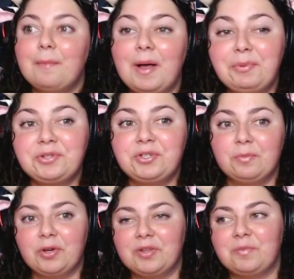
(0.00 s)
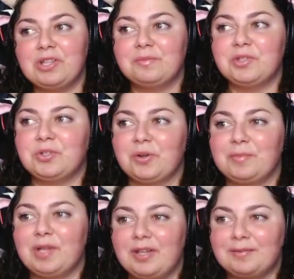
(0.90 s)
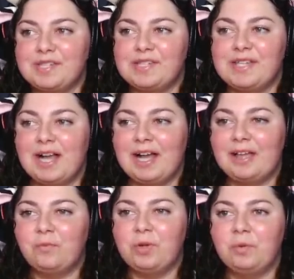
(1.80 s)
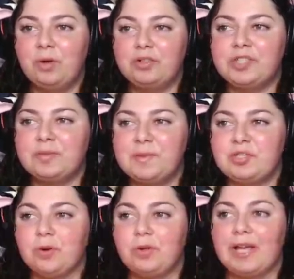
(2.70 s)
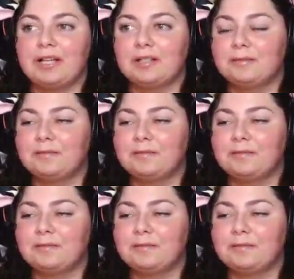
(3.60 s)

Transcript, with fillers: Pebbles, you're more than welcome to join me on MCCI. We will just be trolling.